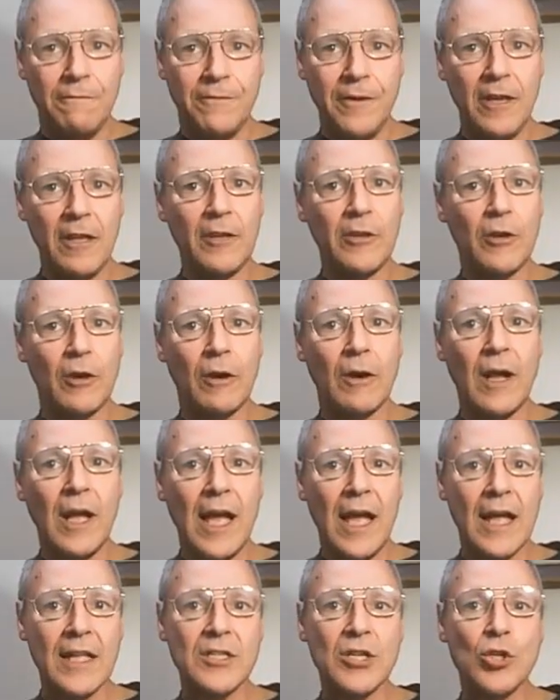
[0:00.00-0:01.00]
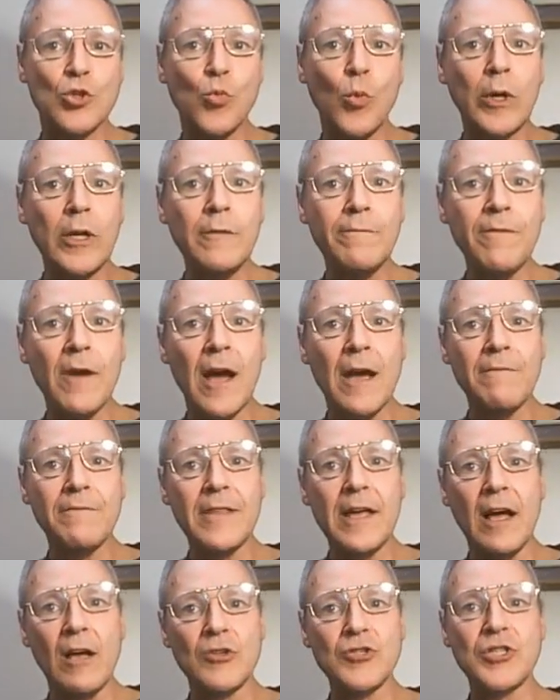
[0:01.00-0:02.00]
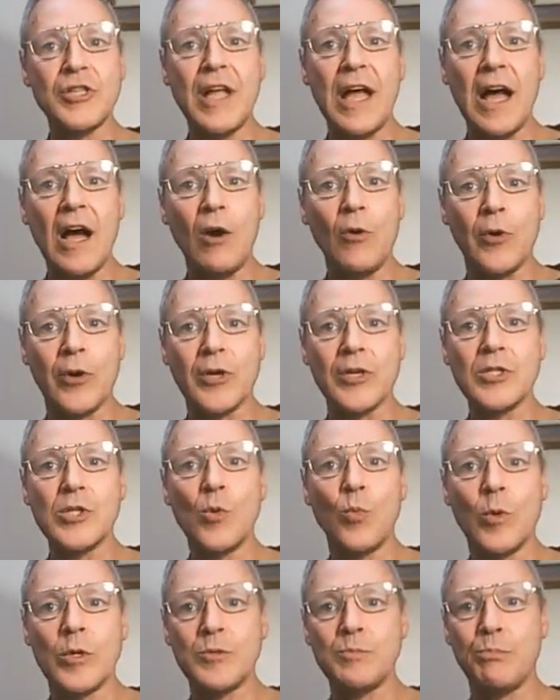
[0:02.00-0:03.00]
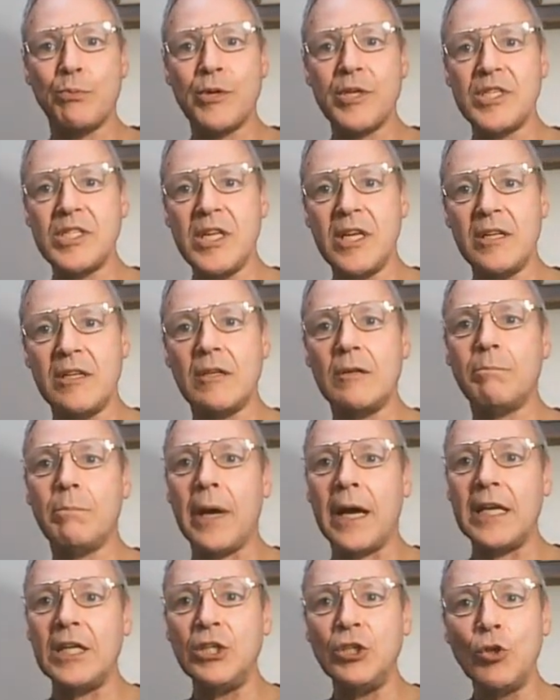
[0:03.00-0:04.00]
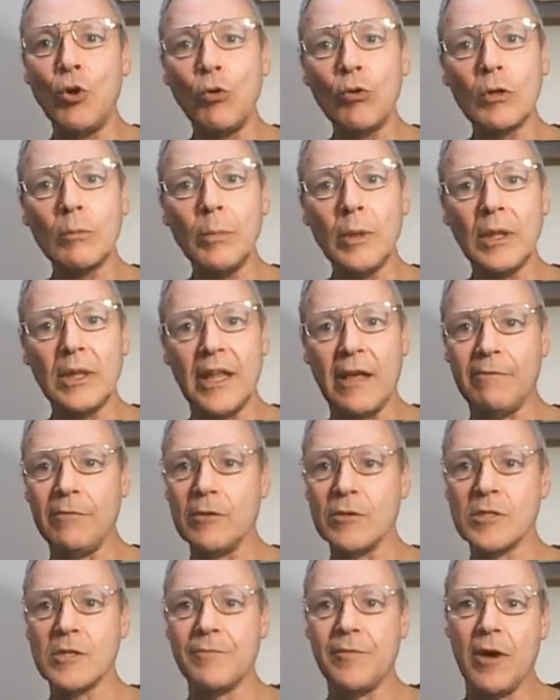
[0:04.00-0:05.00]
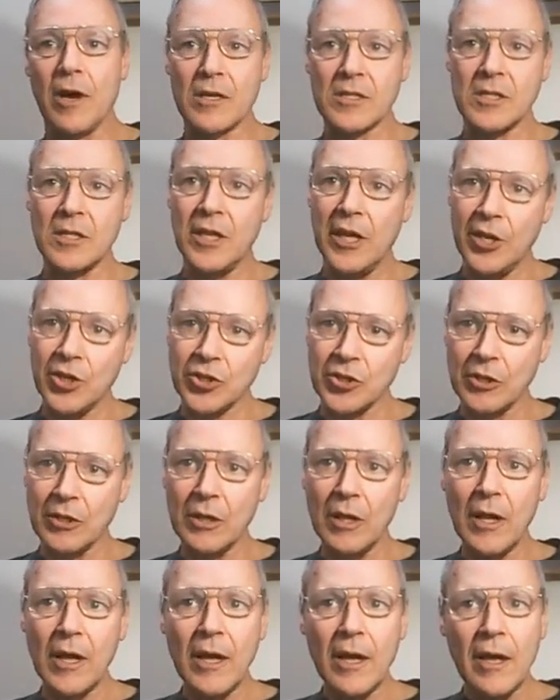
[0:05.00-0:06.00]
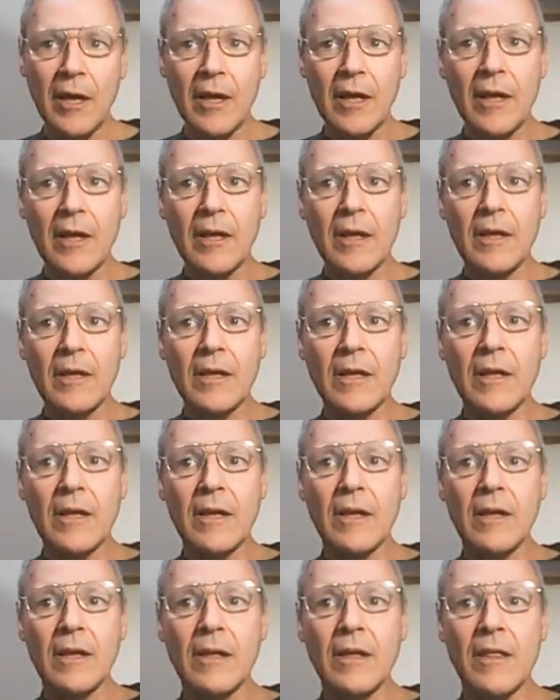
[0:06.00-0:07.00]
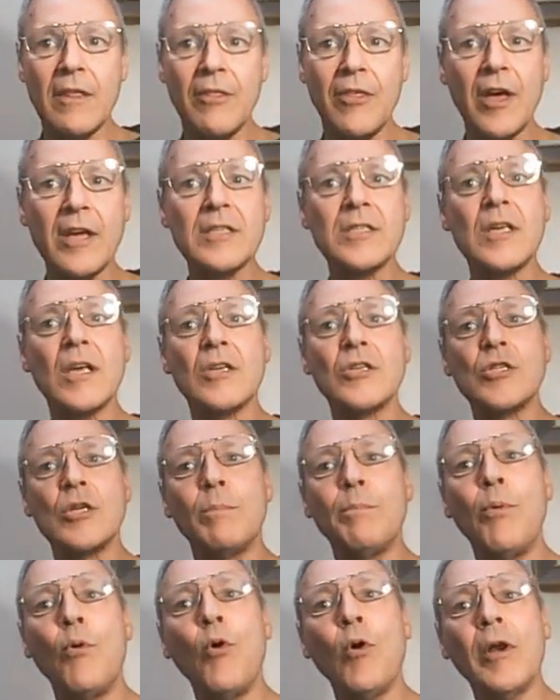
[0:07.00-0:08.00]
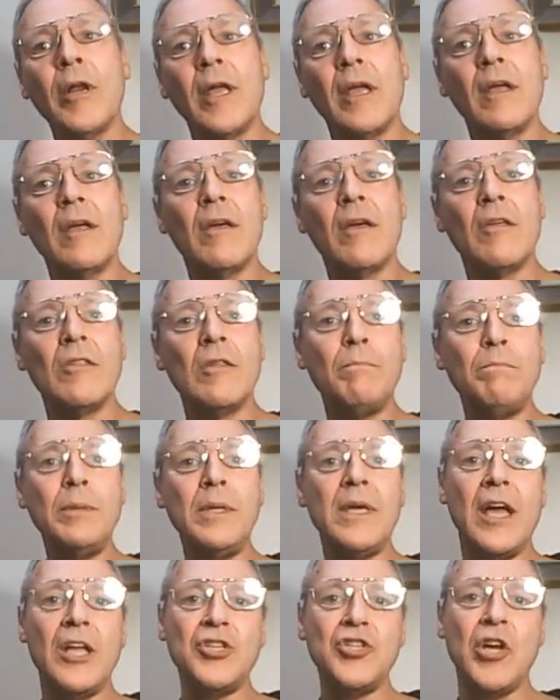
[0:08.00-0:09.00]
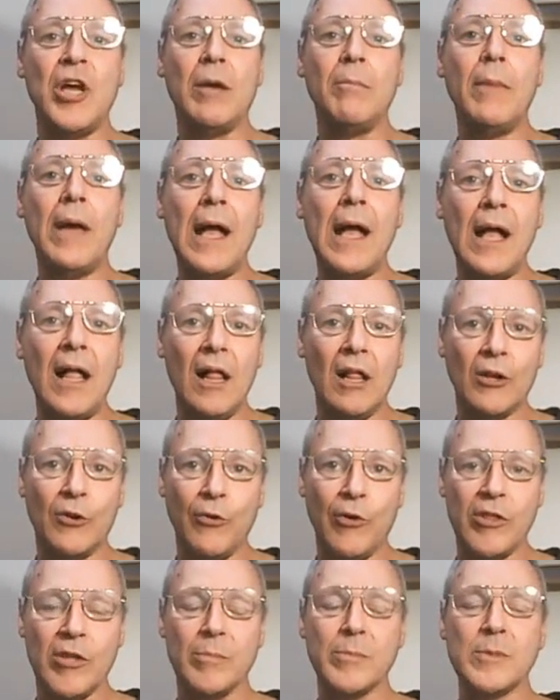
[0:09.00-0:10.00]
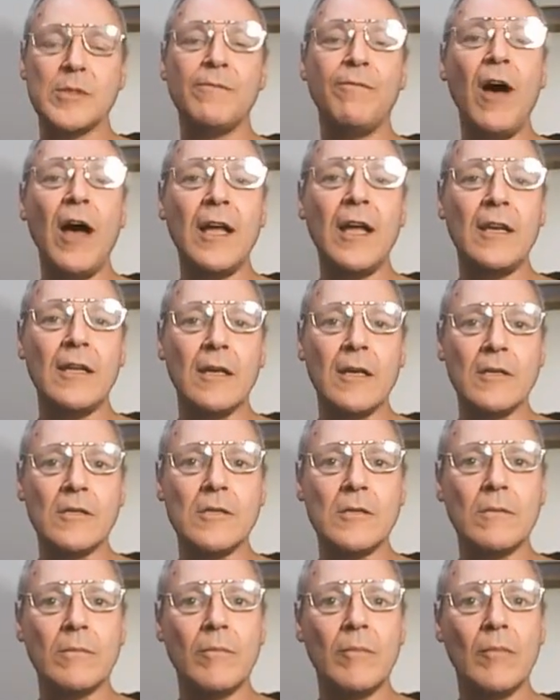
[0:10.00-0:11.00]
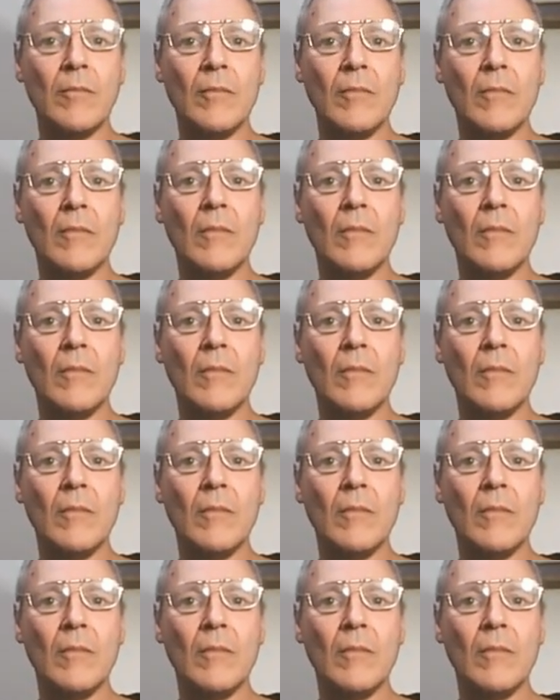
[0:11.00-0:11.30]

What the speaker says: A failure at 25,000 hours was preceded by notable levels of oxidation, thus supporting the PHM algorithm's findings.